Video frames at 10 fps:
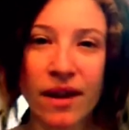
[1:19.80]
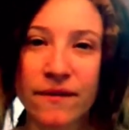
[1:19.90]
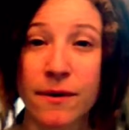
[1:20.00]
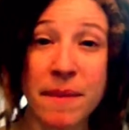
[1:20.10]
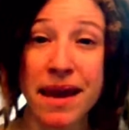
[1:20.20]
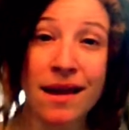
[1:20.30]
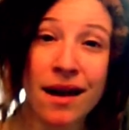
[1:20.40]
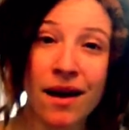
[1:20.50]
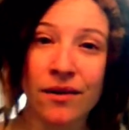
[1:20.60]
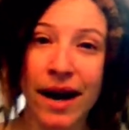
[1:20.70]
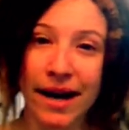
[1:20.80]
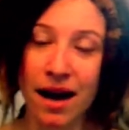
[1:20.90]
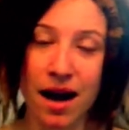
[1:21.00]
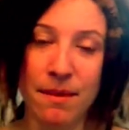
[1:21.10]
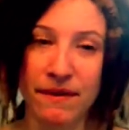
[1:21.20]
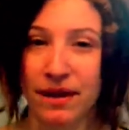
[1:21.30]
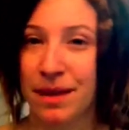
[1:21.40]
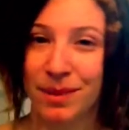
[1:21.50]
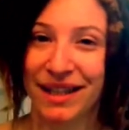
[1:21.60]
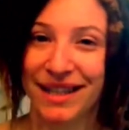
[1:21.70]
for me, right? If you
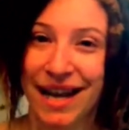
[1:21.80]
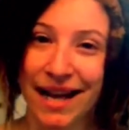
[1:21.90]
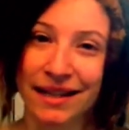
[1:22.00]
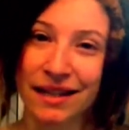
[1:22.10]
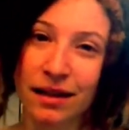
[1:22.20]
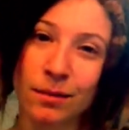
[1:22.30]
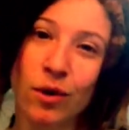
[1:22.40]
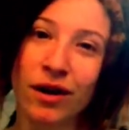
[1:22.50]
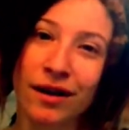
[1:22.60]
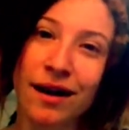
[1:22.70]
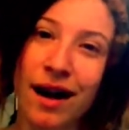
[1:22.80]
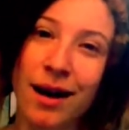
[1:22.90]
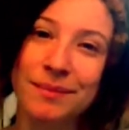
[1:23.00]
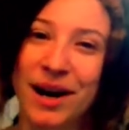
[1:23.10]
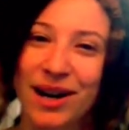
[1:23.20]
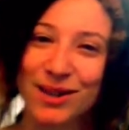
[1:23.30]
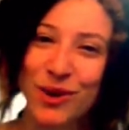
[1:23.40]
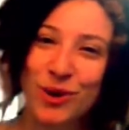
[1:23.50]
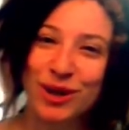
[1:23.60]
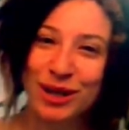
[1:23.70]
like blunted ends, it's a little more
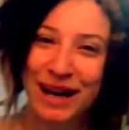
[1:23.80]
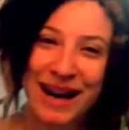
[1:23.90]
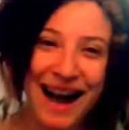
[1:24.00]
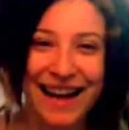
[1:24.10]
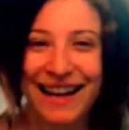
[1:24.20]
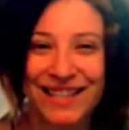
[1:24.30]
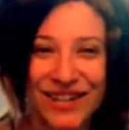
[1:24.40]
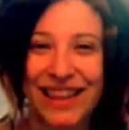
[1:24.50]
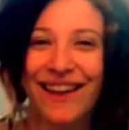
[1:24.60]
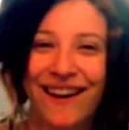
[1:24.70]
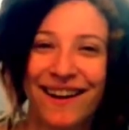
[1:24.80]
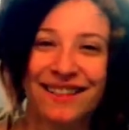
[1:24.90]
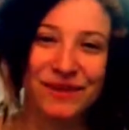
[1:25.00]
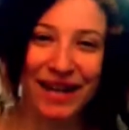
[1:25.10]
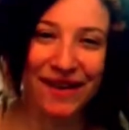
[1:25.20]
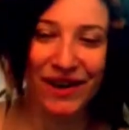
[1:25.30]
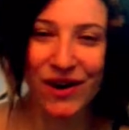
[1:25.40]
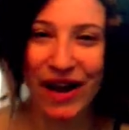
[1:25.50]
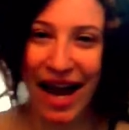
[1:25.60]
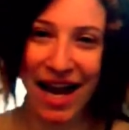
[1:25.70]
hardcore. I got dreadlocks, whatever,
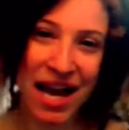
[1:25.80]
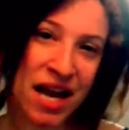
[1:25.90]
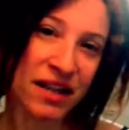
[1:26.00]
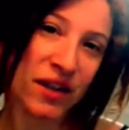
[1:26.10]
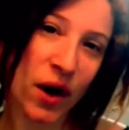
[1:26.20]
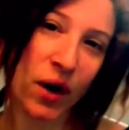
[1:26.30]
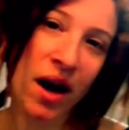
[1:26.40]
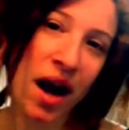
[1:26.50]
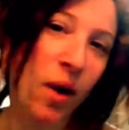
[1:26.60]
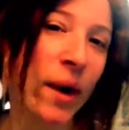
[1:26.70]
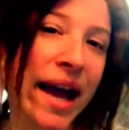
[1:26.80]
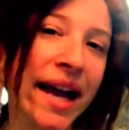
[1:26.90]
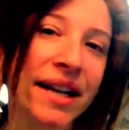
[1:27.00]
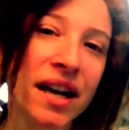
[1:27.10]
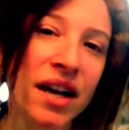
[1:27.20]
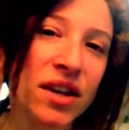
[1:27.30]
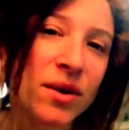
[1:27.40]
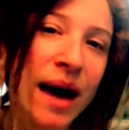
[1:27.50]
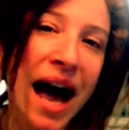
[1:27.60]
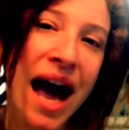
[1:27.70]
okay? So when
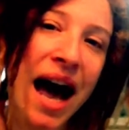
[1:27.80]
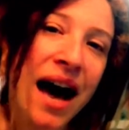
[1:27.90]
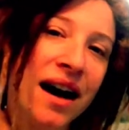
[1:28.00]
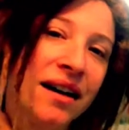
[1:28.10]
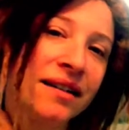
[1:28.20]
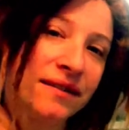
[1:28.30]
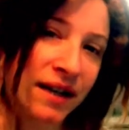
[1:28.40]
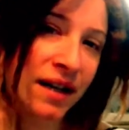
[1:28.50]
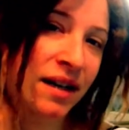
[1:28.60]
you have,